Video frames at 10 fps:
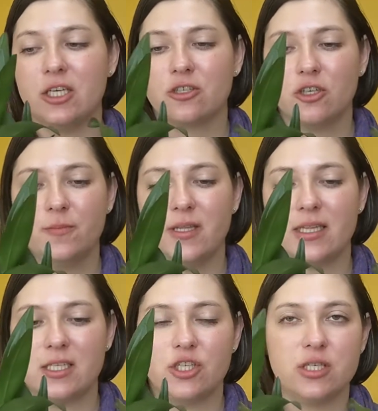It could be
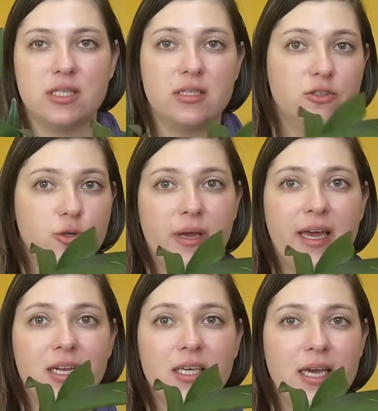that it's just too
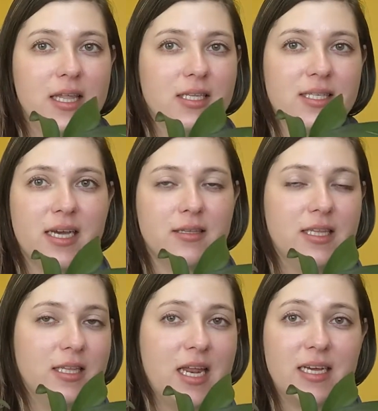early, and the
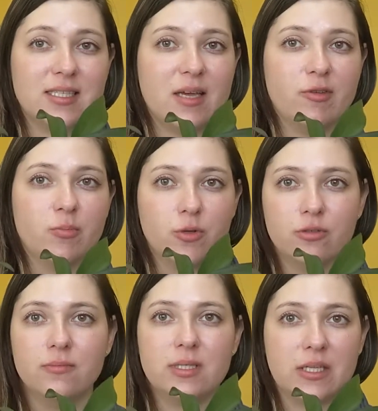next time it
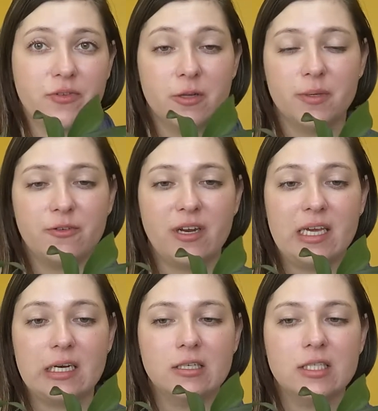blooms, it will be
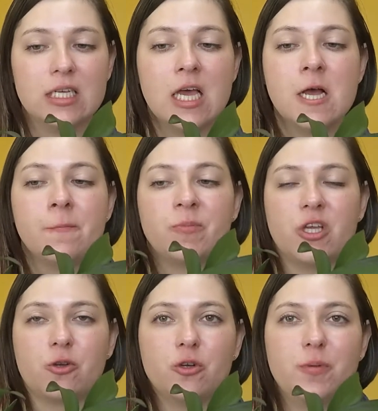fragrant.
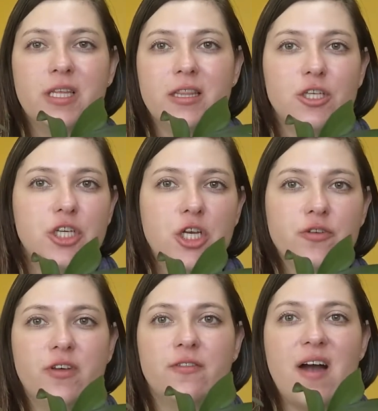It could be that the change
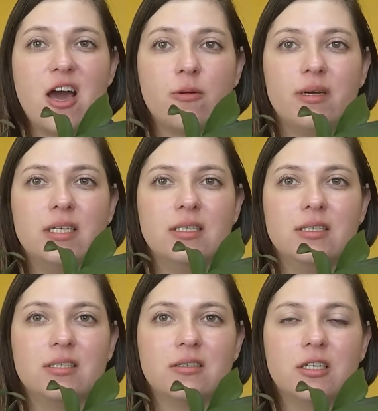of
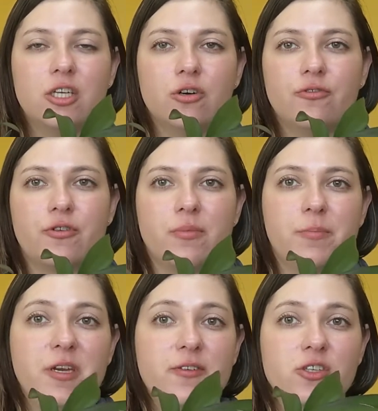environment, you know, from the
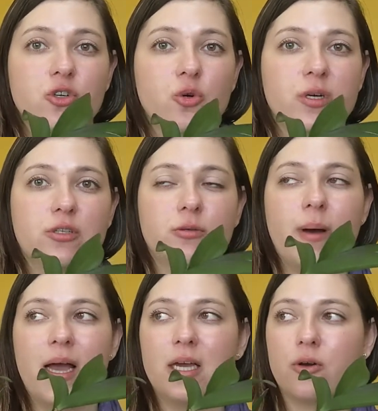previous grower to
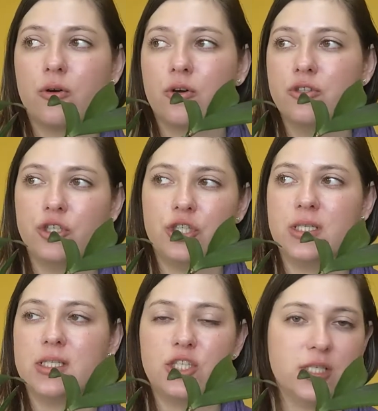my
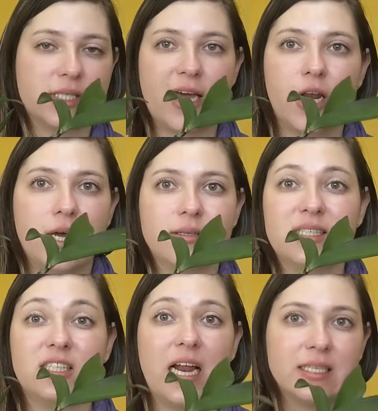conditions just kind of
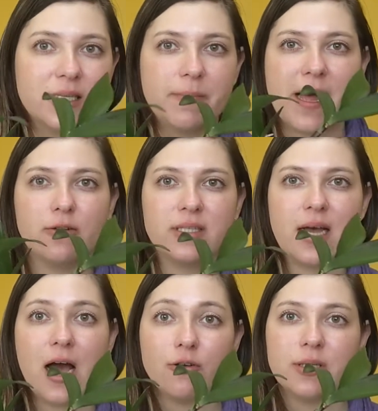stressed the plant
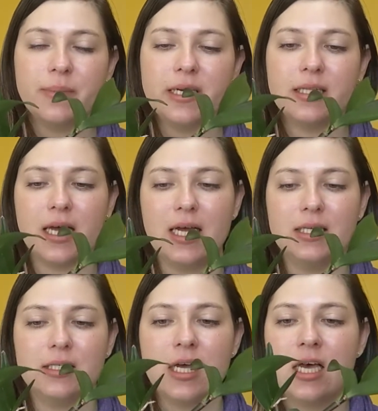out a bit,
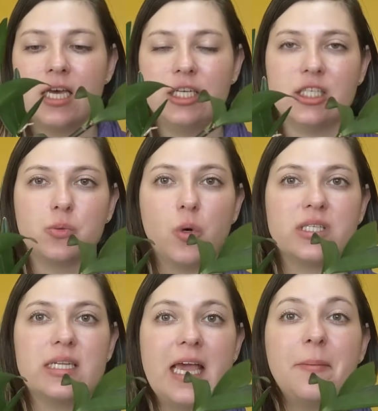and it just
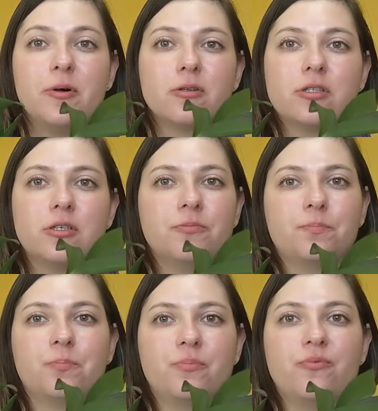wasn't able to
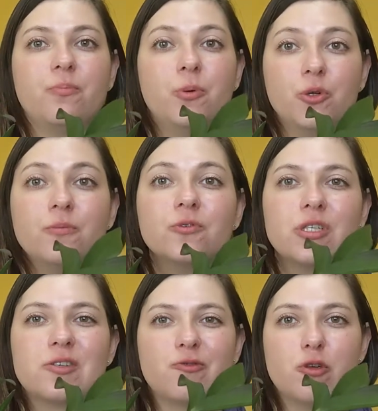bloom to
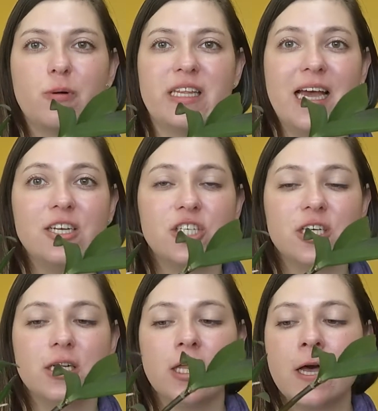its full
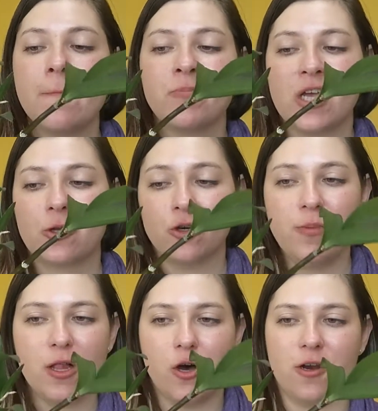potential. It could
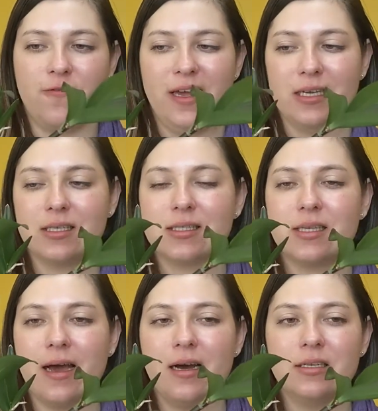be a lot of things,
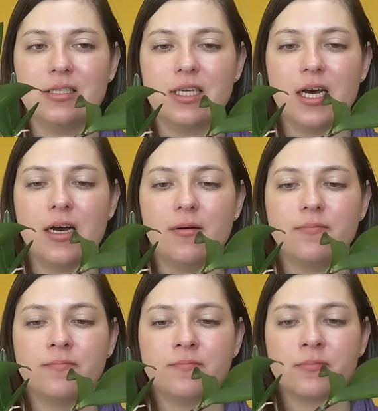and
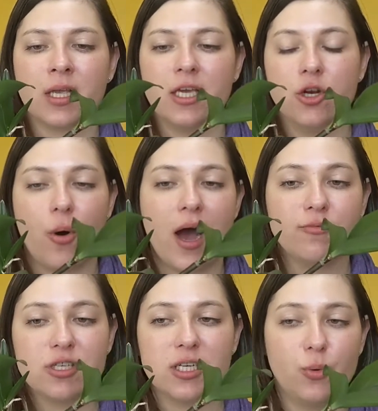you know, I'm
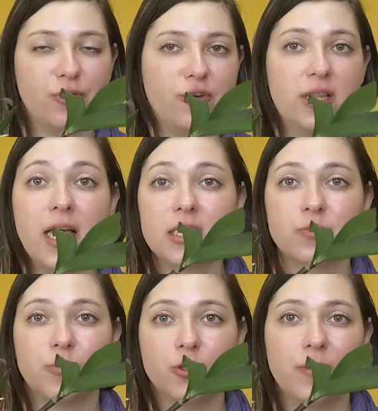just gonna wait for the
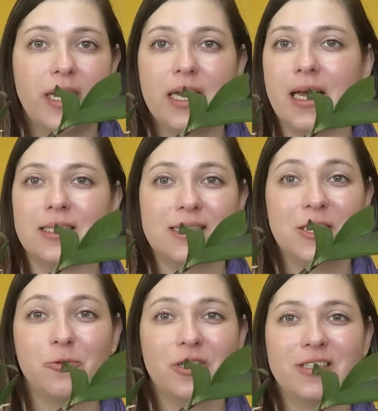next blooming and
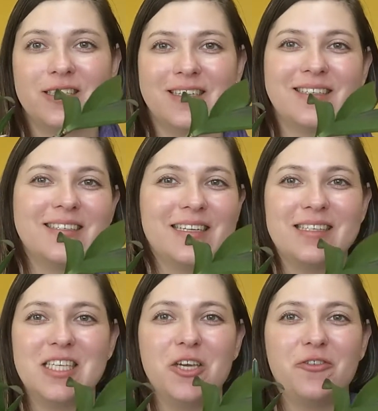see what it does and
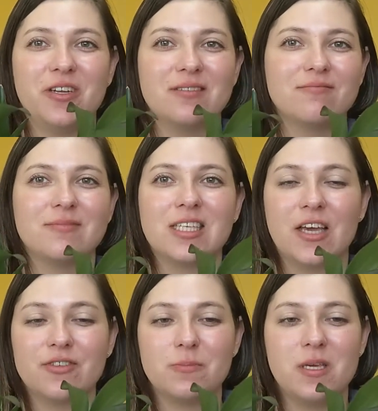see if it
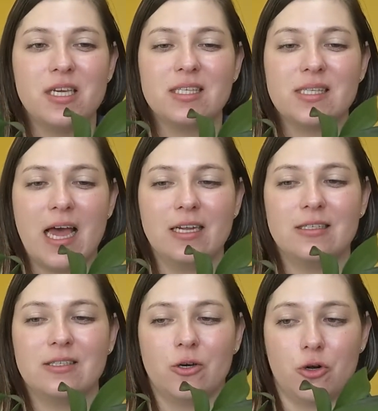gives me
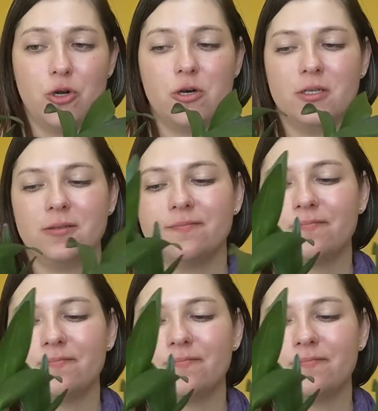scents or not.